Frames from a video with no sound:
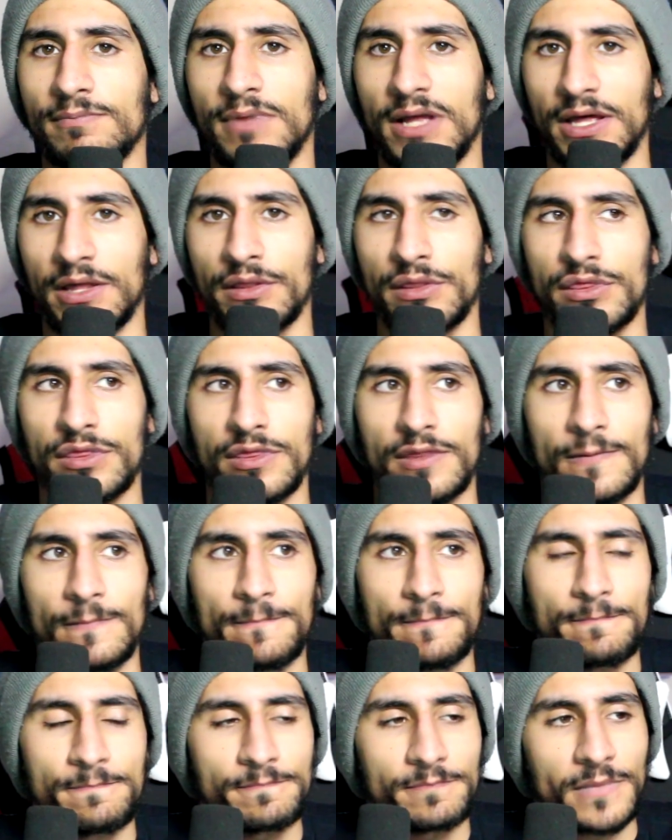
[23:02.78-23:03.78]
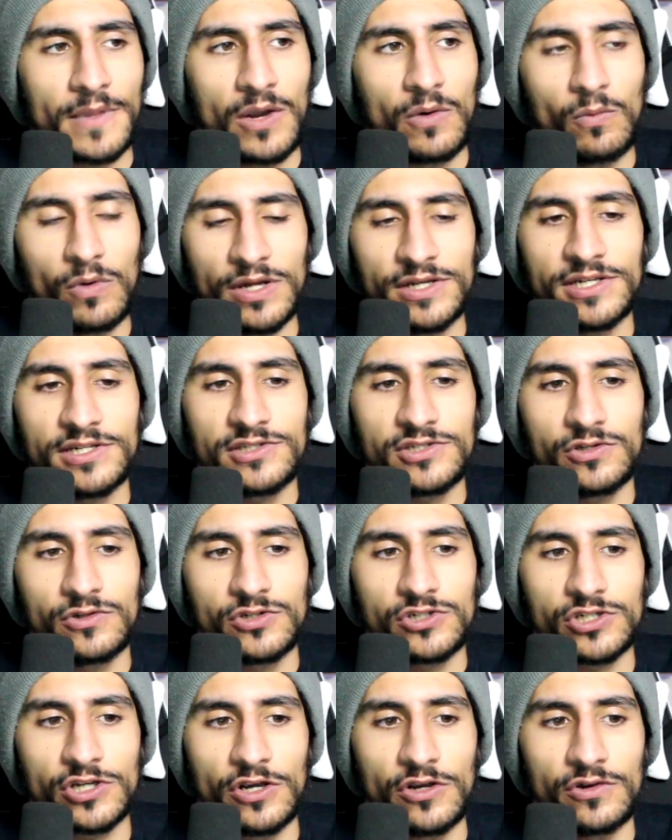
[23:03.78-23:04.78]
a month, 1 to 2
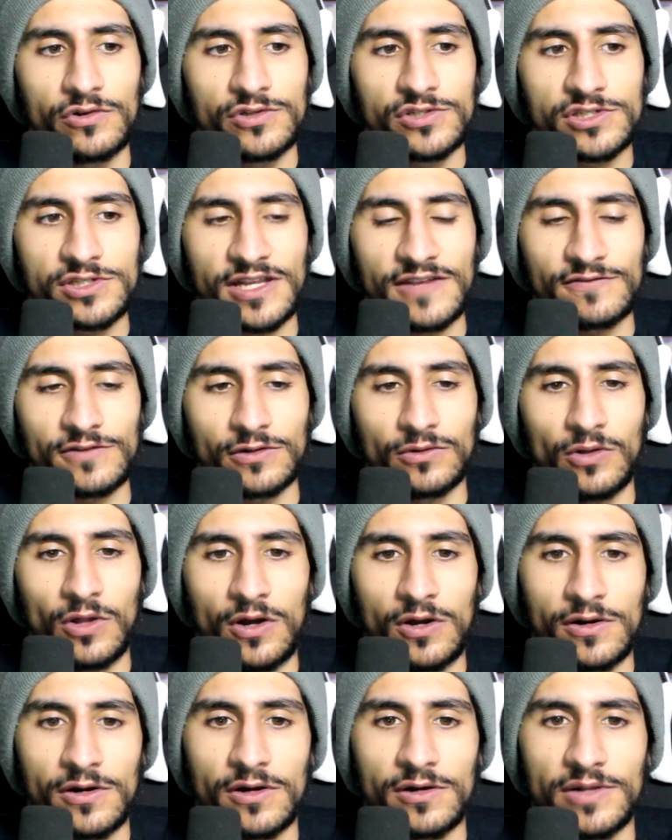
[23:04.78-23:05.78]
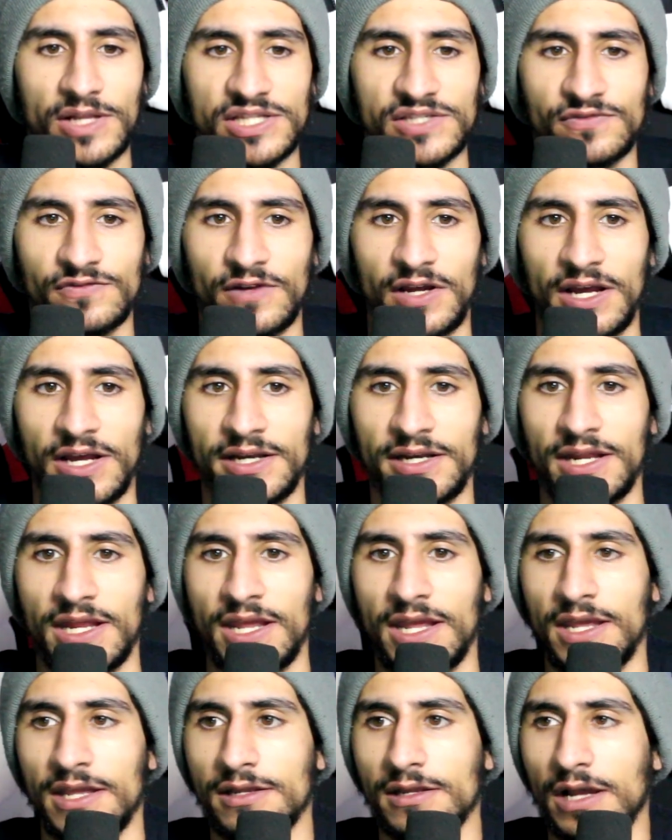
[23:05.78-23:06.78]
shows, if they're longer, that's fine.
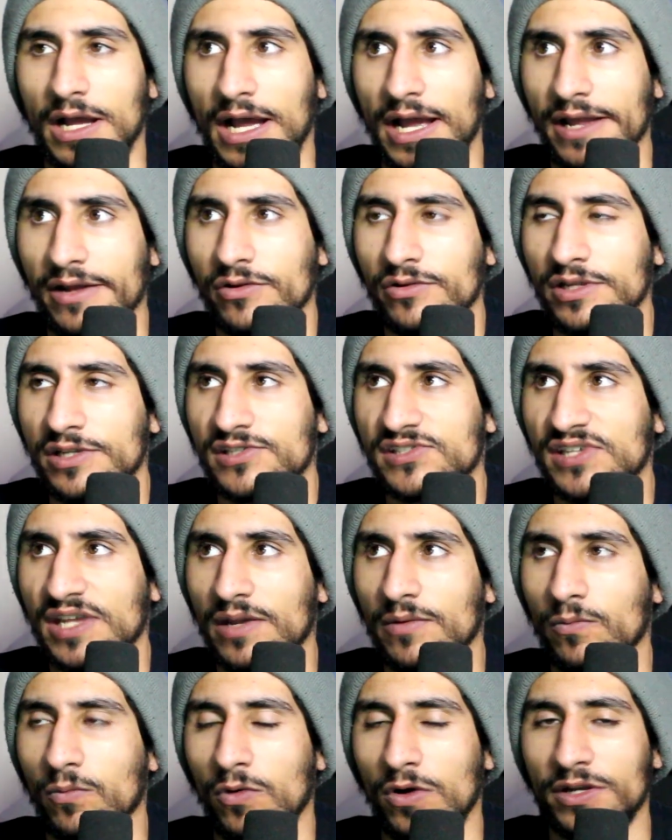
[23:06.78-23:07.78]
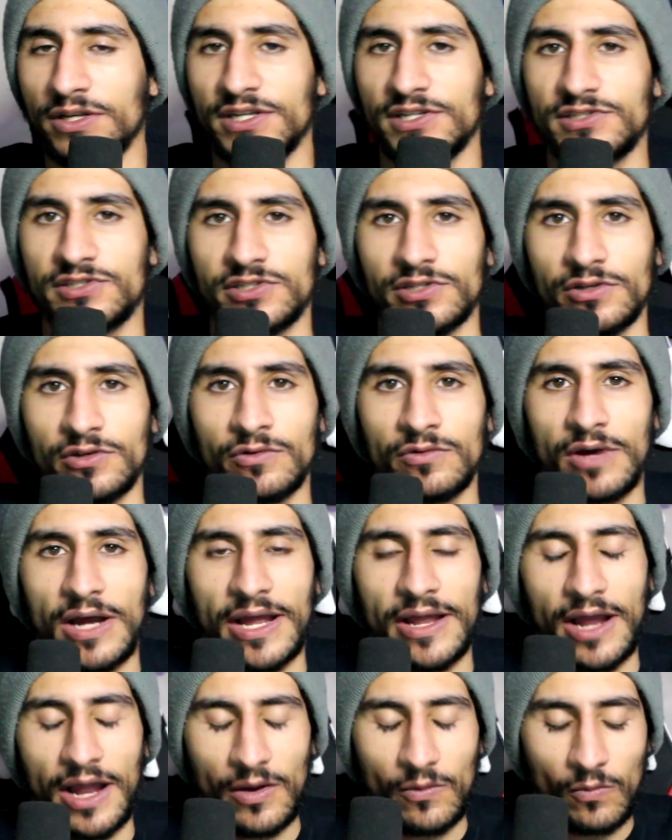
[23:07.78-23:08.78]
I only say 1 to 2.
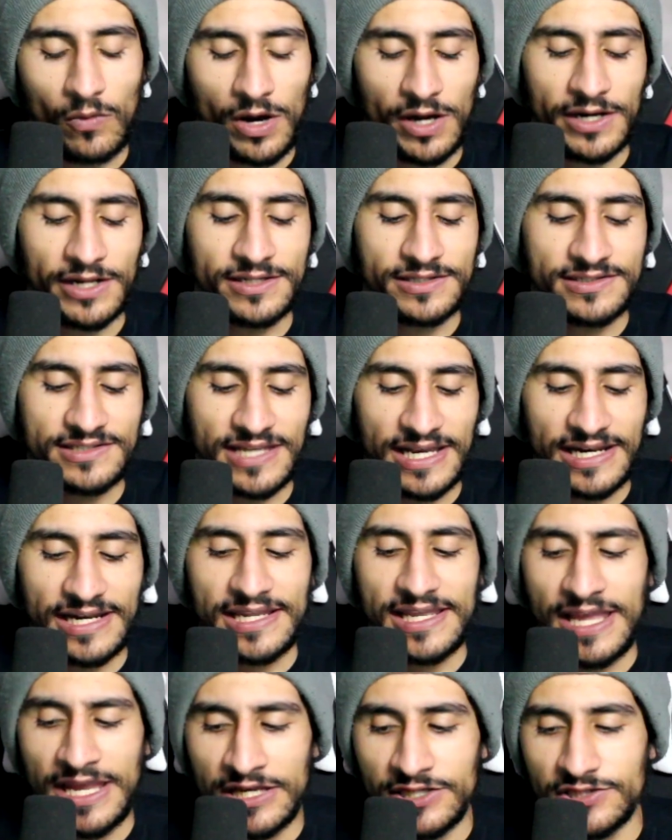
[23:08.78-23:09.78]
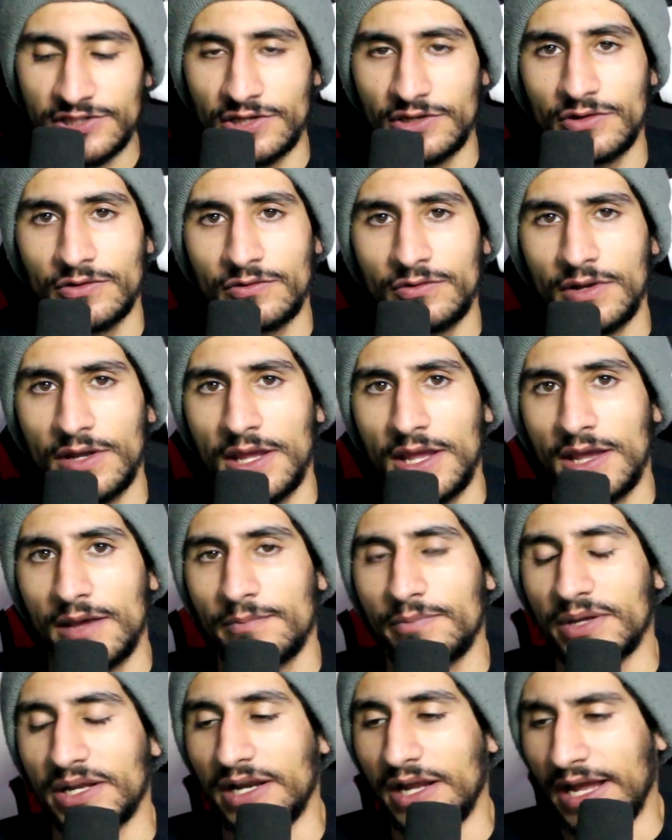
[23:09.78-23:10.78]
I want to dedicate 2,
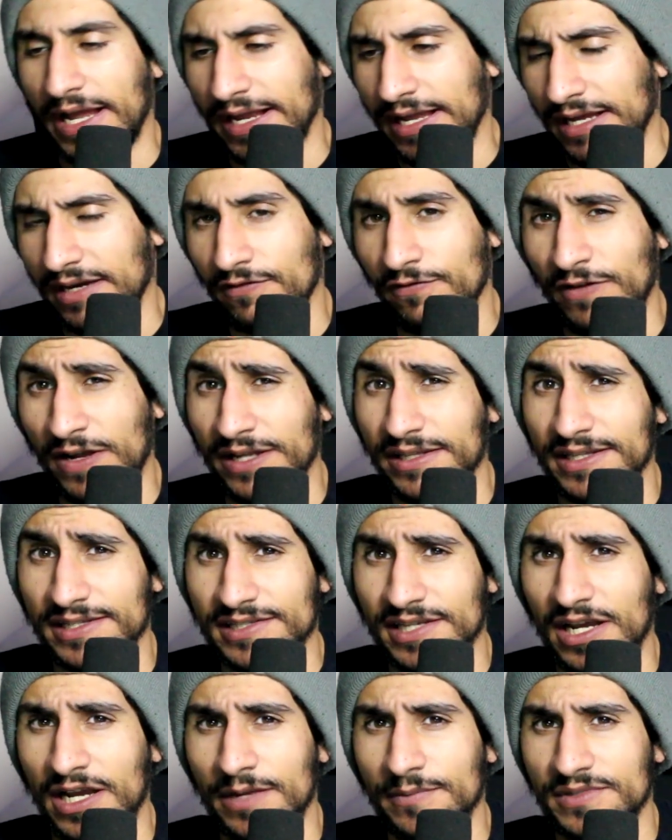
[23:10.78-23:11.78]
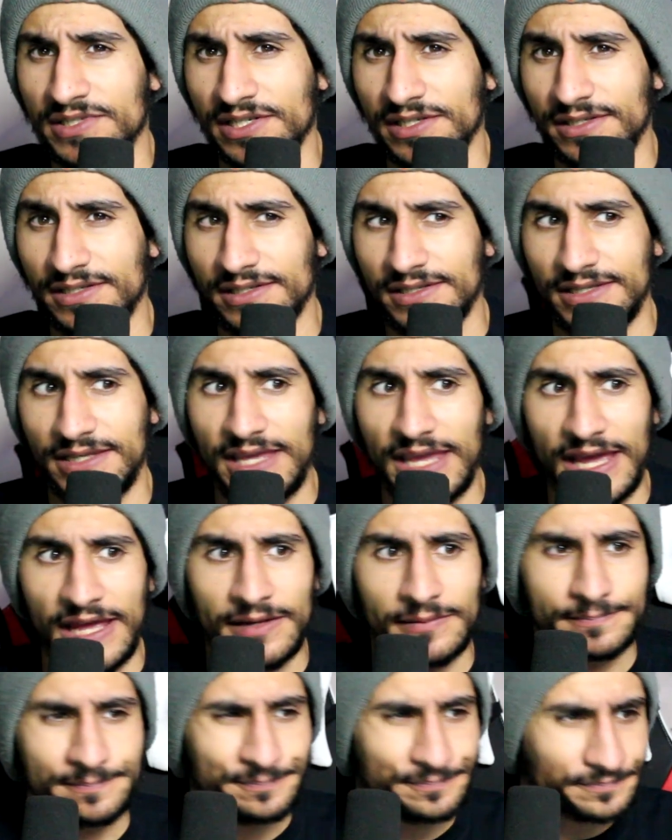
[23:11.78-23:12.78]
but I got to find the time to
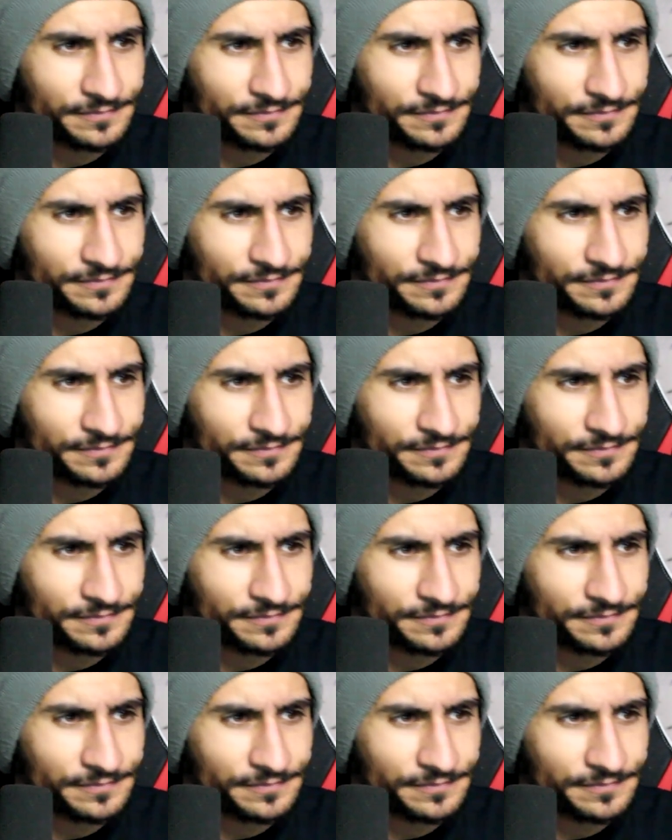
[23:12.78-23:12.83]
get